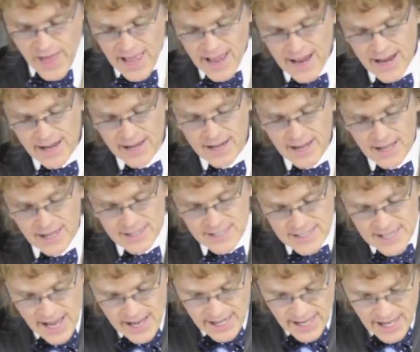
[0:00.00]
Then
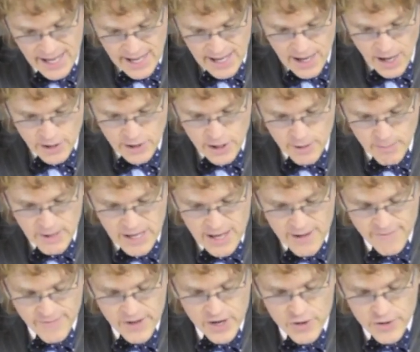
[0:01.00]
said he unto
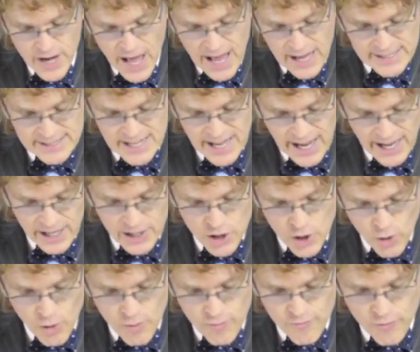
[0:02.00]
me fear not
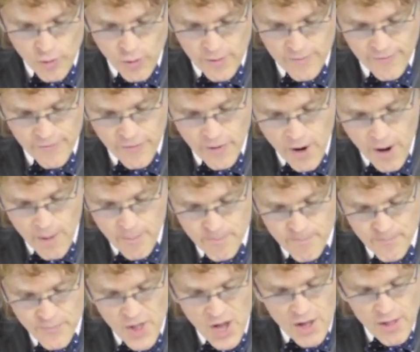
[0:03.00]
Daniel for
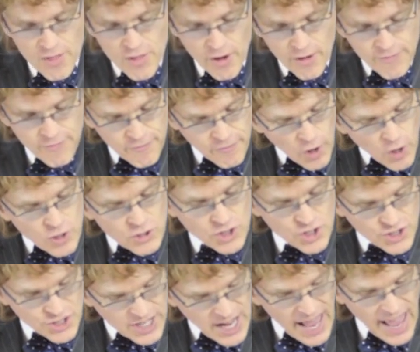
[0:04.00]
from the
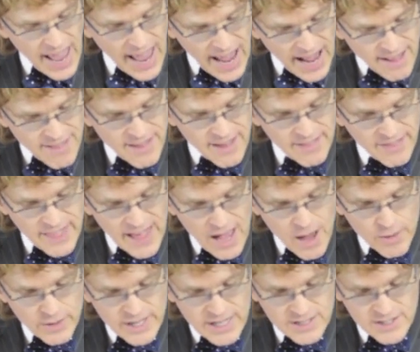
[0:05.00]
first day that
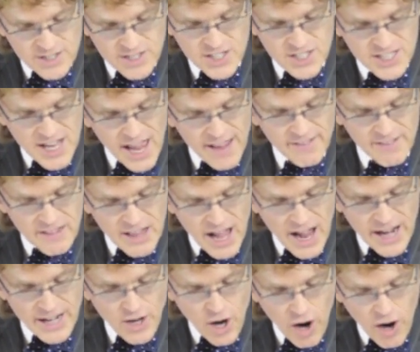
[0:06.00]
thou didst set
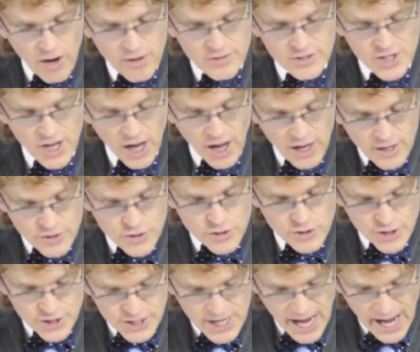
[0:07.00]
thine heart to
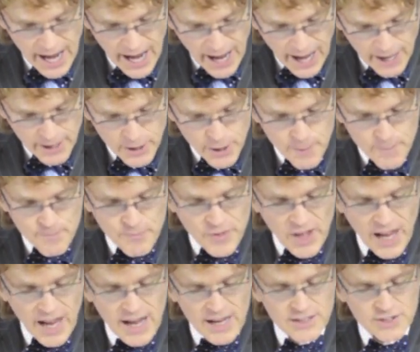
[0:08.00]
understand
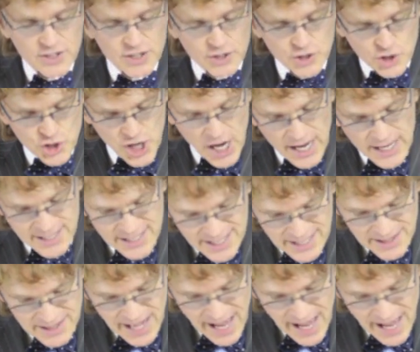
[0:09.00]
and to chasten